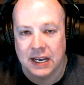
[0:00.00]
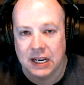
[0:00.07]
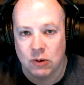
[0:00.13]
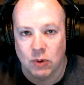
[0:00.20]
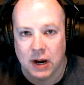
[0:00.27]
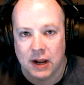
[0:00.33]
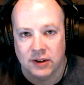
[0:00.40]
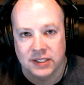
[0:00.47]

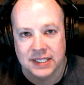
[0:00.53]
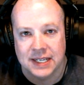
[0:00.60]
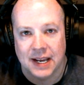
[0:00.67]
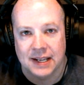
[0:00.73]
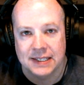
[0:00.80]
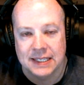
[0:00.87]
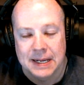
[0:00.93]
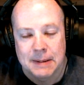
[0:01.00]
anyone else
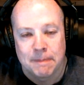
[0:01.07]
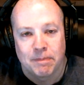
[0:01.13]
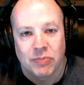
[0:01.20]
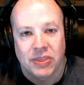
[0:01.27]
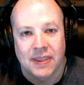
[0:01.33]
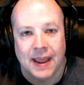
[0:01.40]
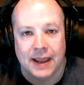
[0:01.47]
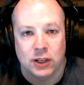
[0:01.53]
does
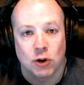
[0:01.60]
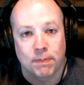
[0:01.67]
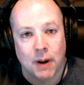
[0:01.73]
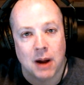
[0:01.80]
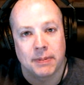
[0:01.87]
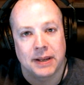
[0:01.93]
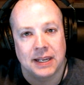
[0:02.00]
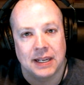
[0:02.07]
that you'll
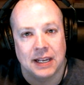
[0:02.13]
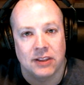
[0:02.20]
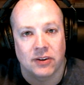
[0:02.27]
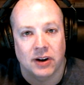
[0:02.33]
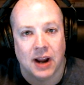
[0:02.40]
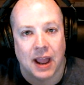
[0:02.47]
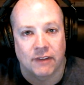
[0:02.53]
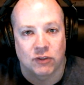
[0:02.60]
probably
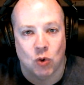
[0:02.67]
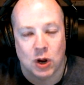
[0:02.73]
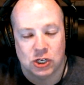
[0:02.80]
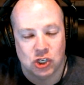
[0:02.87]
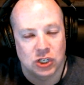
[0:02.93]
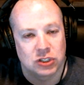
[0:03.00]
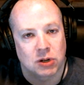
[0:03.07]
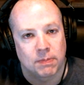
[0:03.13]
either have
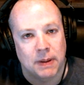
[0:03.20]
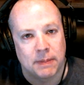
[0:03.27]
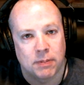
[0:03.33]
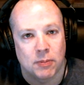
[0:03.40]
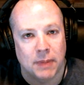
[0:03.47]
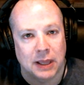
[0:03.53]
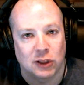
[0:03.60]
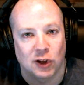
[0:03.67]
questions or
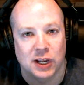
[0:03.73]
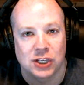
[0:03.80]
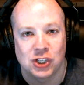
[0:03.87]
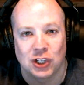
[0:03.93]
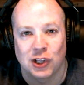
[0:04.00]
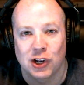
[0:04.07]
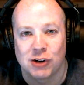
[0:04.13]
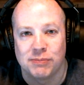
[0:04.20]
people may look at
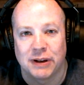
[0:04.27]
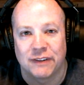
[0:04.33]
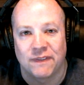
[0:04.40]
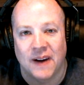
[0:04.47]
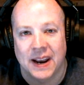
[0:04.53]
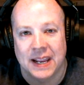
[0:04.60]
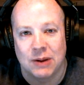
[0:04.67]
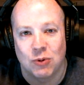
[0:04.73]
you a little bit
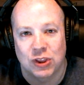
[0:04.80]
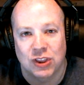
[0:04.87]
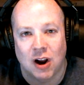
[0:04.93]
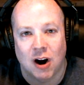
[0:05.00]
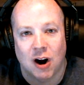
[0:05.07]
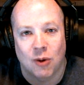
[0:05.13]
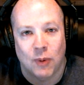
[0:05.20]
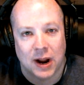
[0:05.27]
funny with
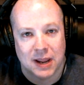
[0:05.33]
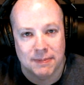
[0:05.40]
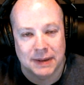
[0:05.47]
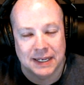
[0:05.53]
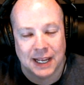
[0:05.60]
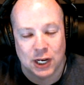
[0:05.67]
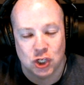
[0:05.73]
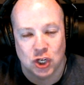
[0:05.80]
our
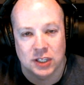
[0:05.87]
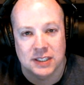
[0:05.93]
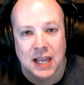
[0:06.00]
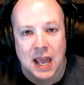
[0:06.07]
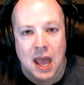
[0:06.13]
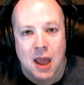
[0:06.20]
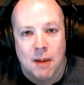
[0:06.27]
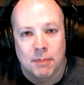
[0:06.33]
recommendations.
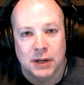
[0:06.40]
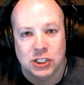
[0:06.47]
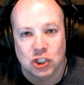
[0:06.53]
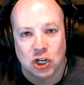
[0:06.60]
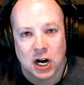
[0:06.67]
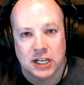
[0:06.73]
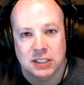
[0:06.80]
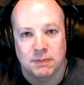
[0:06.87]
But
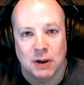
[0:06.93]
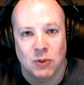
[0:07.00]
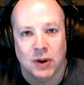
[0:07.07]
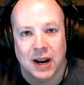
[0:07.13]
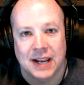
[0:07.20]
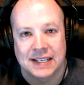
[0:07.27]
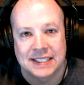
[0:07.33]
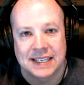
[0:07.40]
trust me
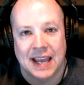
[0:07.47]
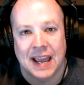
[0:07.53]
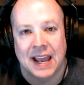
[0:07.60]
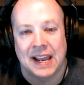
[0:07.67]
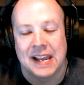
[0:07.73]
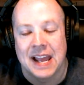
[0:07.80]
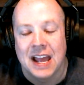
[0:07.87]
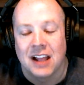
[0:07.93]
when I
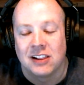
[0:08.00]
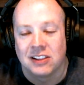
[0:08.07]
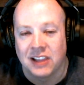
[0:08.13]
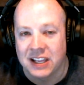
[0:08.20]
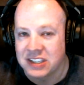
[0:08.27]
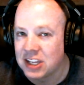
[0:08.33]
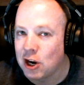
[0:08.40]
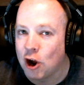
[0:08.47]
say,
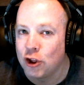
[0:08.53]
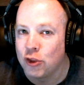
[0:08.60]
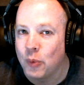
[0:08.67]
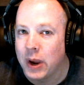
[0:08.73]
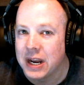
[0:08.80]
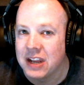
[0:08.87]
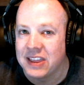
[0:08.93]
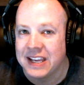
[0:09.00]
listen all the
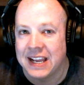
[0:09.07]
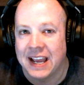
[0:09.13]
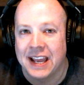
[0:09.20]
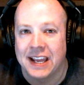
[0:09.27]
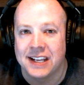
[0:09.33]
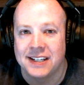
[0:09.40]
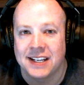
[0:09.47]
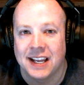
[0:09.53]
way to the
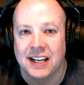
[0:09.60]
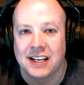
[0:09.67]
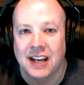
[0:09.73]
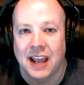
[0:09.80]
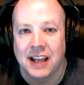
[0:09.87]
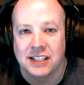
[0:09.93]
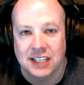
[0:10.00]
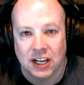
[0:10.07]
end
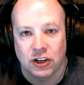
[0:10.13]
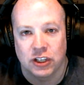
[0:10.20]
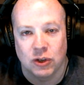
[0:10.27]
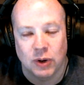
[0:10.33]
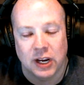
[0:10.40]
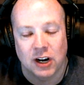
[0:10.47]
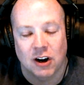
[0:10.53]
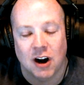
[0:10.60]
until
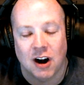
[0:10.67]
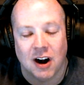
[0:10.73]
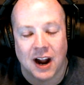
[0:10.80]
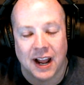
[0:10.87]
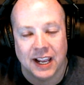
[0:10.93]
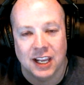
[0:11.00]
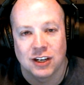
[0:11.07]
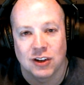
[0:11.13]
you hear our
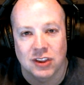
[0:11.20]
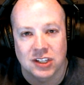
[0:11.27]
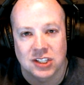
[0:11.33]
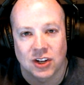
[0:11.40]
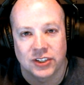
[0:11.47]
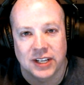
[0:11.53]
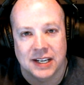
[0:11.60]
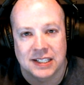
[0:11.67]
I can do
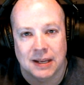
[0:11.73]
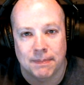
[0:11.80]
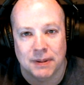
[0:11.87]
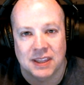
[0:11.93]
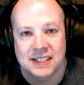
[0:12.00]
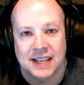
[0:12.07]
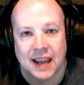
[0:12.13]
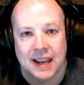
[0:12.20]
this all day tip
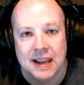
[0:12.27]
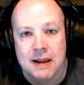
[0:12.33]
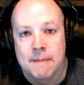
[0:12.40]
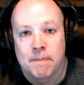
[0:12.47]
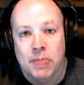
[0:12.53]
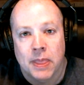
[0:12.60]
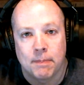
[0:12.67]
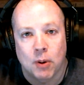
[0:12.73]
of the day.
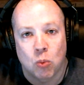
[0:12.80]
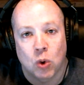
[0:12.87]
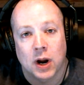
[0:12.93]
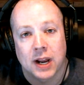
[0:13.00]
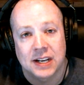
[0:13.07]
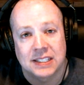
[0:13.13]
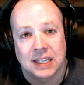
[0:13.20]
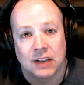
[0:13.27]
But we're
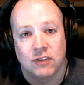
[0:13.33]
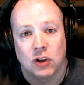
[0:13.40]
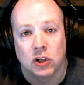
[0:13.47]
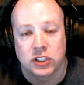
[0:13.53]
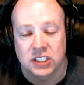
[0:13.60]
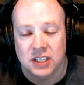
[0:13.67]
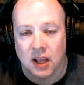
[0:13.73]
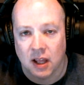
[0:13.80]
going to save you
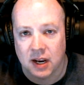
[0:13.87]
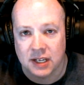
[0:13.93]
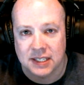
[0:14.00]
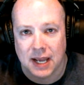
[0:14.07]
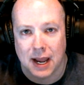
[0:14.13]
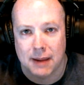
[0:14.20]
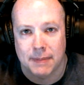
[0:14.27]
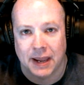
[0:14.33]
a ton of
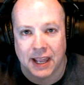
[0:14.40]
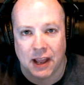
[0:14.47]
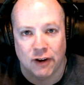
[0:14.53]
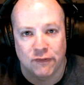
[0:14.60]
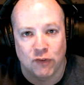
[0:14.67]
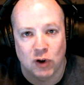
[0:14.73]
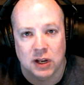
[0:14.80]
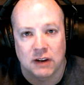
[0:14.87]
time at
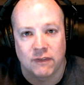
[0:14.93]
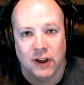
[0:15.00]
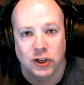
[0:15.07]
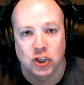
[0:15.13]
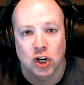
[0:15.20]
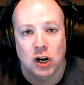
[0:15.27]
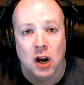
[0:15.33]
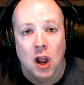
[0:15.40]
California
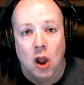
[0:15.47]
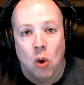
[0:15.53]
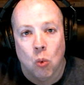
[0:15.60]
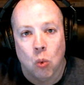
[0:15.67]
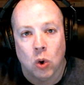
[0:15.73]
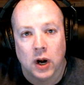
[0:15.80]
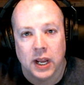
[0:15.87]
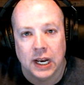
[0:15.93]
Adventure.
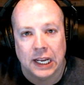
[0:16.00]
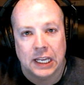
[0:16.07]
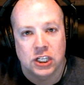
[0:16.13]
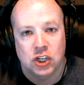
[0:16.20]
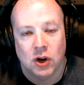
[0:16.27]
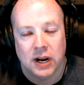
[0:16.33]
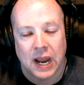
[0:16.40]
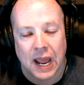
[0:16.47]
We're going to
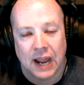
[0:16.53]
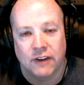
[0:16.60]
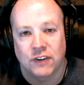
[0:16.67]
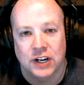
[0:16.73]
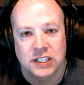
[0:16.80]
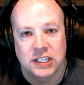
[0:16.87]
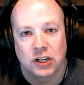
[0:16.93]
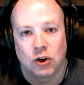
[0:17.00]
get you on
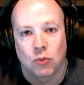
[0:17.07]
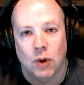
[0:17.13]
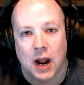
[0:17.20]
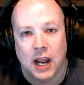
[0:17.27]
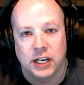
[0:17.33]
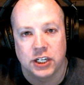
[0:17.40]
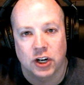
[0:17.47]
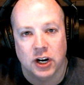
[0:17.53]
every single
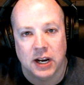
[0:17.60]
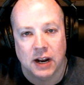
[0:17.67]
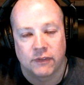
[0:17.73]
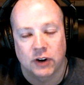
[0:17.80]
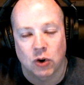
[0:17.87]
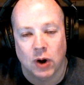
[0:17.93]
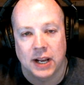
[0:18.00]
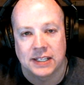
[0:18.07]
ride. You're going to
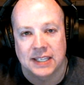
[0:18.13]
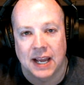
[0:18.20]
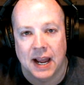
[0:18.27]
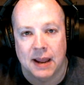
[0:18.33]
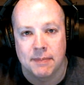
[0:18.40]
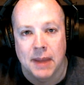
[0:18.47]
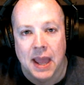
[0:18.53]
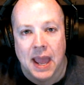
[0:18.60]
have a great
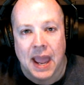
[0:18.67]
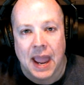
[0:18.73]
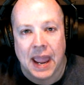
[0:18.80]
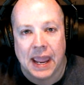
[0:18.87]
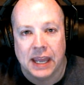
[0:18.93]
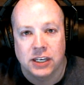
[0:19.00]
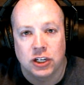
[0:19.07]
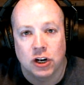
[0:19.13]
time,
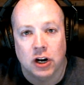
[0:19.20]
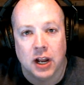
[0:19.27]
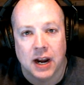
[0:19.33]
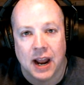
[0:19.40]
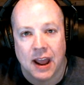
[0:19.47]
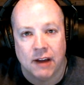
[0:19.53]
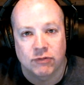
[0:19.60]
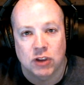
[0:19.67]
and you're going
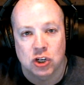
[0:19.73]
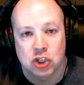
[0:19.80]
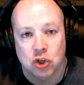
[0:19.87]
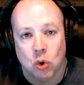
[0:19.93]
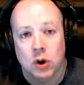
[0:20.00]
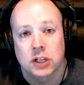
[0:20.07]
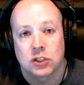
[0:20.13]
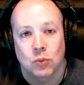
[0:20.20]
to have the
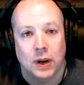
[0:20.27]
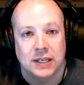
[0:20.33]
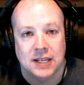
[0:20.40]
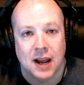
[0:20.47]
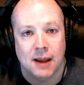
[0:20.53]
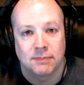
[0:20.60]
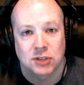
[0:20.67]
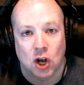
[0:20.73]
shortest wait
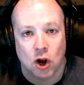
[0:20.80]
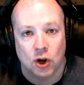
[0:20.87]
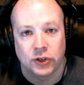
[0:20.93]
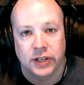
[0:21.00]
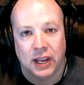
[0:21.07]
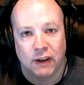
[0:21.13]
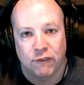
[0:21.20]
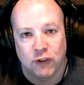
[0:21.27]
times all
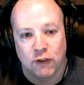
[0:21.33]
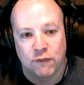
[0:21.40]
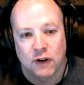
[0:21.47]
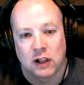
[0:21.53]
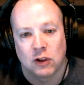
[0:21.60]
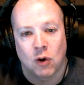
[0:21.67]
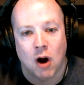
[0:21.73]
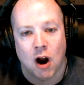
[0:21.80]
day if you
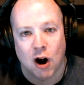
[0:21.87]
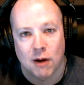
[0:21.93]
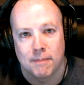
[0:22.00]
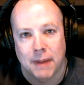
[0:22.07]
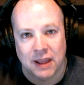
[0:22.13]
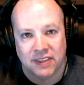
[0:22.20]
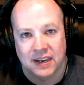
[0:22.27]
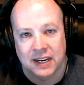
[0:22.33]
follow our
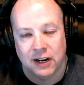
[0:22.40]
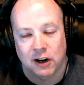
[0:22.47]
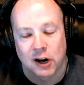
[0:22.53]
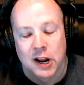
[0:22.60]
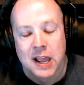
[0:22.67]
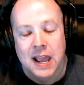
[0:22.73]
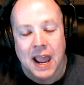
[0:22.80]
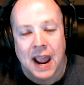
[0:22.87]
method here.
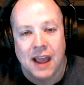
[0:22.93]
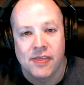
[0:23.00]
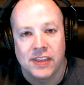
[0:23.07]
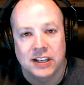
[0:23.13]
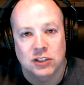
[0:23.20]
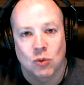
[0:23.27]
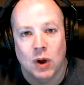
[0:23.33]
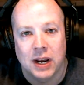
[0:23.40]
And
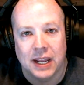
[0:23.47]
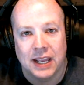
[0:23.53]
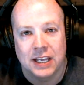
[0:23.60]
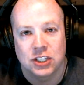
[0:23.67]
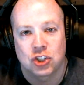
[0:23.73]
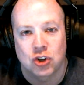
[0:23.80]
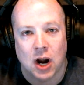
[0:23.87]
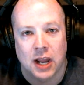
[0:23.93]
this one
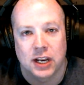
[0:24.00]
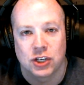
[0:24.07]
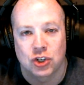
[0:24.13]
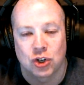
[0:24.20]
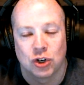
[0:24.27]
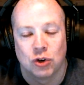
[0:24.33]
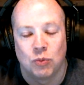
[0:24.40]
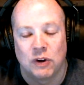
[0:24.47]
is tried and
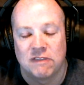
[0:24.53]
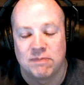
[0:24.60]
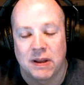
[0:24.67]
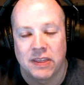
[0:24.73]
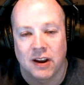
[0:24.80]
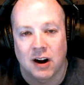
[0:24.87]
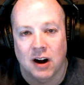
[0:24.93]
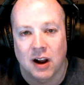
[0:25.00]
true. We've
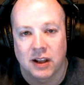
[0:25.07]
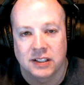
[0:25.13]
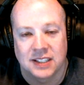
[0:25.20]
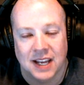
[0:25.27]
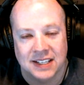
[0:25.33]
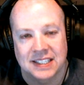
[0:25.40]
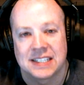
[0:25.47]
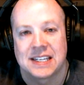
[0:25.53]
been there a
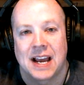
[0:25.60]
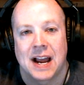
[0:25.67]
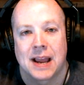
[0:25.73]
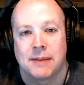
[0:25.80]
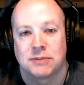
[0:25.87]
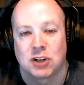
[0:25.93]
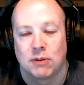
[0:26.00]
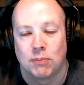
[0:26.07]
dozen
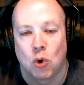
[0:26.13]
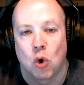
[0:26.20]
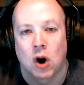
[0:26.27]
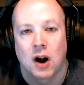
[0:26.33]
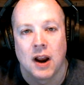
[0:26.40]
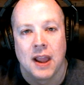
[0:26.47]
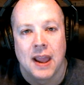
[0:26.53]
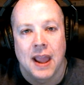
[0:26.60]
times or
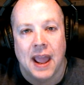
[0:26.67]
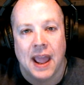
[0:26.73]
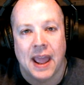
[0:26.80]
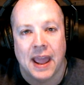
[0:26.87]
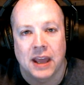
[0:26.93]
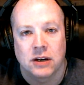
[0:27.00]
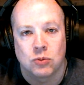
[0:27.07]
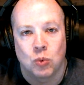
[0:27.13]
more,
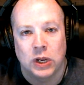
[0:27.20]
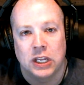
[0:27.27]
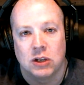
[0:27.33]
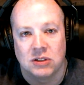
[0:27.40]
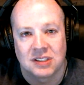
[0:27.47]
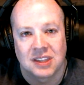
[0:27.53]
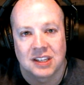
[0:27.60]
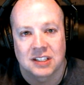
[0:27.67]
and we
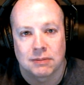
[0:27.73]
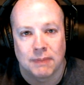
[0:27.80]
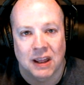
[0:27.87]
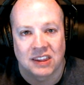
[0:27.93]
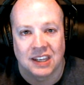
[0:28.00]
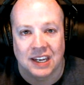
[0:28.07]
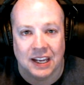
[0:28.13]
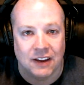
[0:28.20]
use this
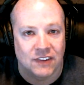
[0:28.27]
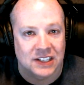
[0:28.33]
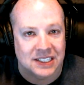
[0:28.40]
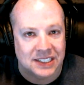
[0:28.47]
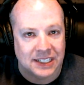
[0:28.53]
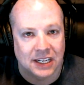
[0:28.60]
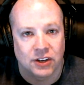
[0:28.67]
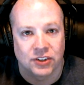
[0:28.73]
method even
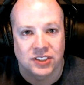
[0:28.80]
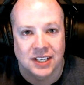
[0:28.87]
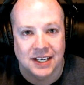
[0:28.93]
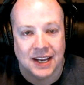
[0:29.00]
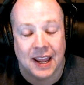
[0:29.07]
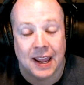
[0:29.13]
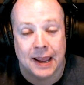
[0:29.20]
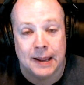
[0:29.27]
still
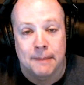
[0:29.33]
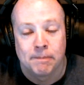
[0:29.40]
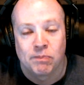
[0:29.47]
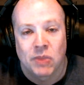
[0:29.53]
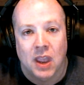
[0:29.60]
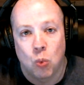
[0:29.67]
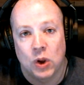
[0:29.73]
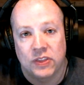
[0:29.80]
today
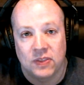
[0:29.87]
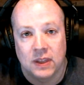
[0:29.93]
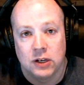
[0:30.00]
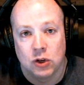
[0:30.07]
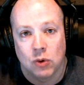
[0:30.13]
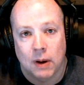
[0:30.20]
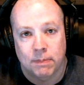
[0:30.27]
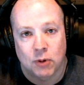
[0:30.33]
with the
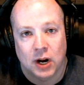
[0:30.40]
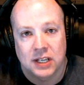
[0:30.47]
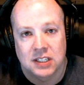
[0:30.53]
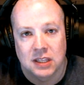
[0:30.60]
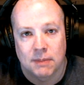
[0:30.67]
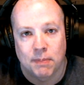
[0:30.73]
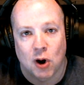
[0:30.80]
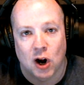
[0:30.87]
new
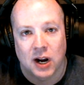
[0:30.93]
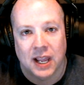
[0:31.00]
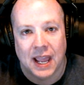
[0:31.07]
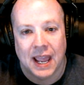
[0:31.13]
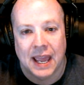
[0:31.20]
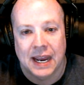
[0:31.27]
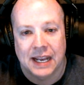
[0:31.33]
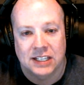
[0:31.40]
upgrades in the park,
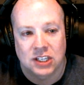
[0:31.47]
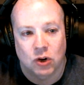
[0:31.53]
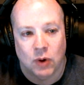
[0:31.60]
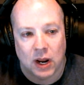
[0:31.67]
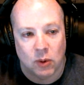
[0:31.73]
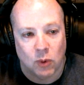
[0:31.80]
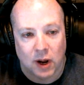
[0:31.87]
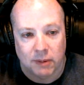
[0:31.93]
and it's a
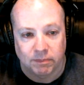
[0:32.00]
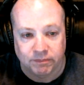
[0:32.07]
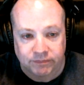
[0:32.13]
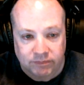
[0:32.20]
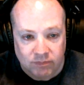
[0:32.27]
great one.